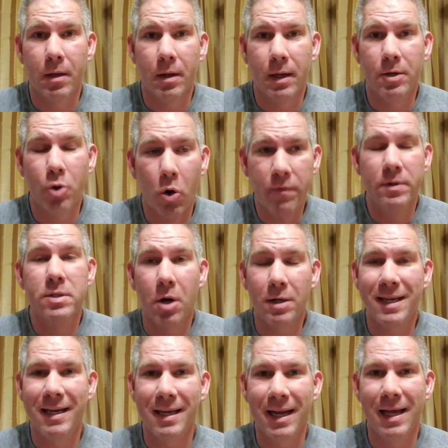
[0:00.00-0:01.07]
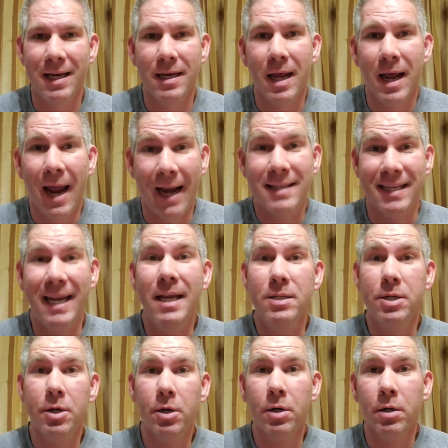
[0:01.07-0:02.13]
endorphins start kicking in and it's
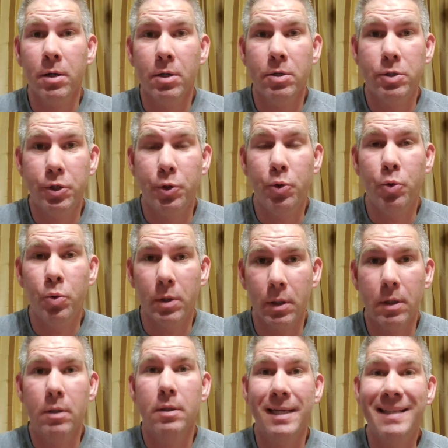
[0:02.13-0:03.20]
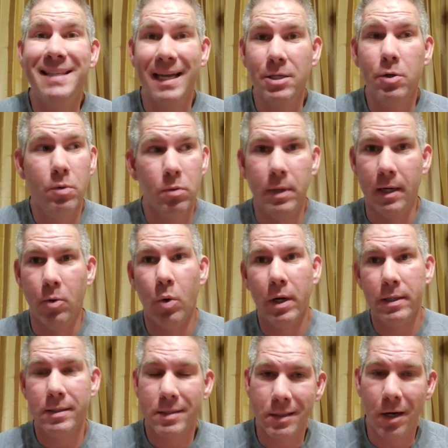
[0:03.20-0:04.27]
easier to continue than it was,